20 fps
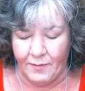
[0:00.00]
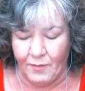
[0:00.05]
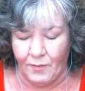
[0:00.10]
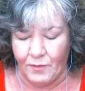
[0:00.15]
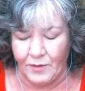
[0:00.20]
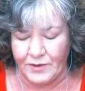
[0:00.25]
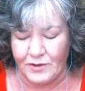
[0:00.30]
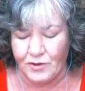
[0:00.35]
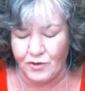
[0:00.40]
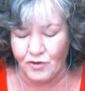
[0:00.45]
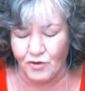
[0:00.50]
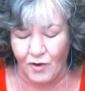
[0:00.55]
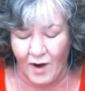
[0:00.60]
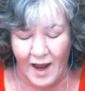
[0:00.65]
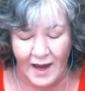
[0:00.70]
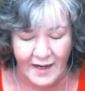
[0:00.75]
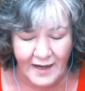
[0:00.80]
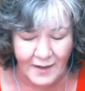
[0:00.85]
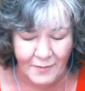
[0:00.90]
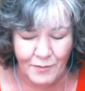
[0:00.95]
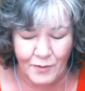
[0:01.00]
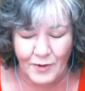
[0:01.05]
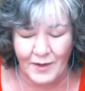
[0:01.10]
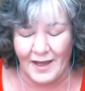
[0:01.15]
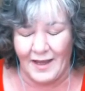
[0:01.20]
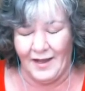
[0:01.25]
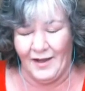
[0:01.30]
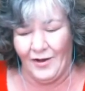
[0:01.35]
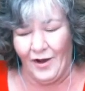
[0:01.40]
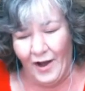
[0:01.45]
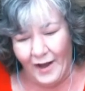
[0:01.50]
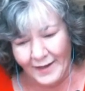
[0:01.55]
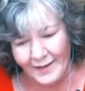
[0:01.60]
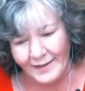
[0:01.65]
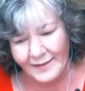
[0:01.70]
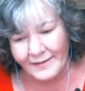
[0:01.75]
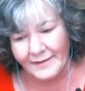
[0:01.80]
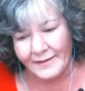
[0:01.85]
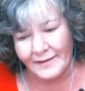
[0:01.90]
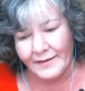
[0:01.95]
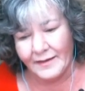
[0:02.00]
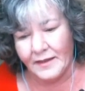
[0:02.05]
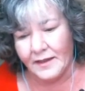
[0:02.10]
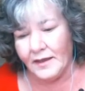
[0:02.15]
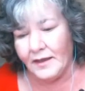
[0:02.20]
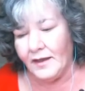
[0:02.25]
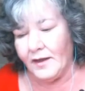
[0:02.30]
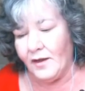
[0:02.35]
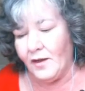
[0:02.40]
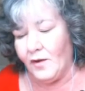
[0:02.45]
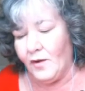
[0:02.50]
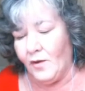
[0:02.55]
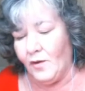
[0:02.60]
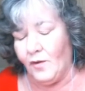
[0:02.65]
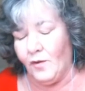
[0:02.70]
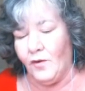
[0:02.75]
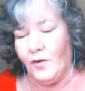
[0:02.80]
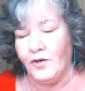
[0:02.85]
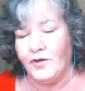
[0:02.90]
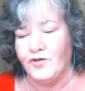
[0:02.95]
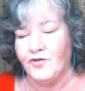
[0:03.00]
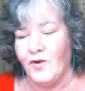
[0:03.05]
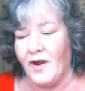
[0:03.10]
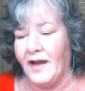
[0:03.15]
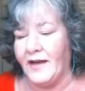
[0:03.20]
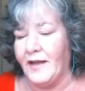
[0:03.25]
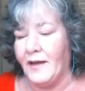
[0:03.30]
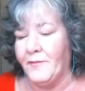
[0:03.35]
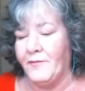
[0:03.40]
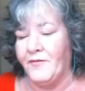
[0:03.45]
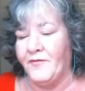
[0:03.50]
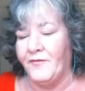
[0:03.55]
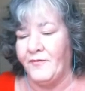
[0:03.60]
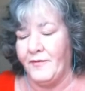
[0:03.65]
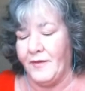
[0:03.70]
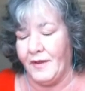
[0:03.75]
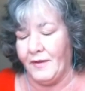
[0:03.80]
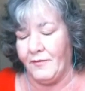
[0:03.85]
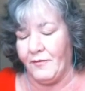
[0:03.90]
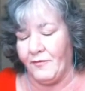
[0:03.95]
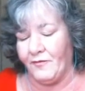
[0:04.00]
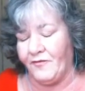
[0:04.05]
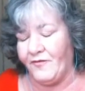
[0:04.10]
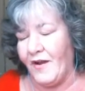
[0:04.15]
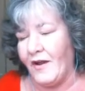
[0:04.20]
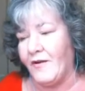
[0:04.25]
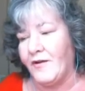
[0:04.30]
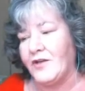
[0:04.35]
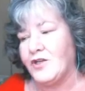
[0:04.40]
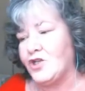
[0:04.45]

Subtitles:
was dried up when I got it or dried up very